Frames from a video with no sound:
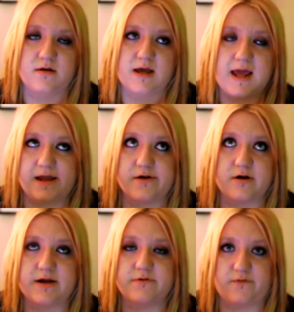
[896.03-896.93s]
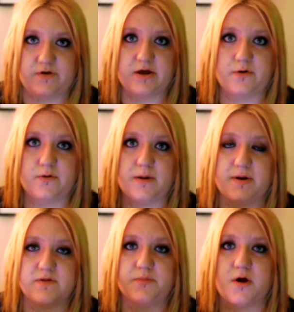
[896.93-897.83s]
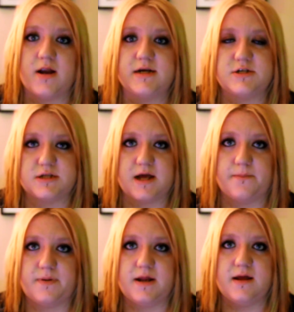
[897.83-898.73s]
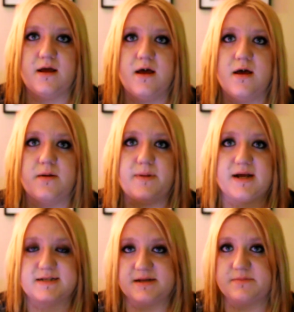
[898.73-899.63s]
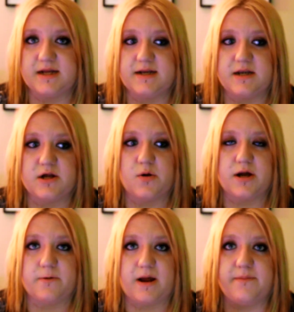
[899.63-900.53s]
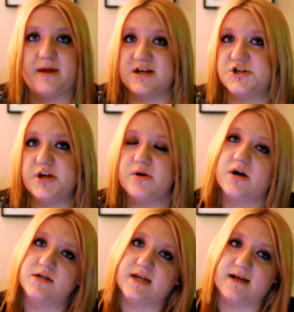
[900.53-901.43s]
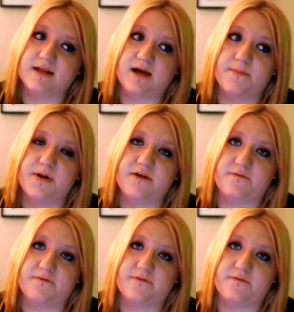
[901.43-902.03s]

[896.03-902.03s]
angry review about the product or the company, because something didn't go your way, make sure you contact the company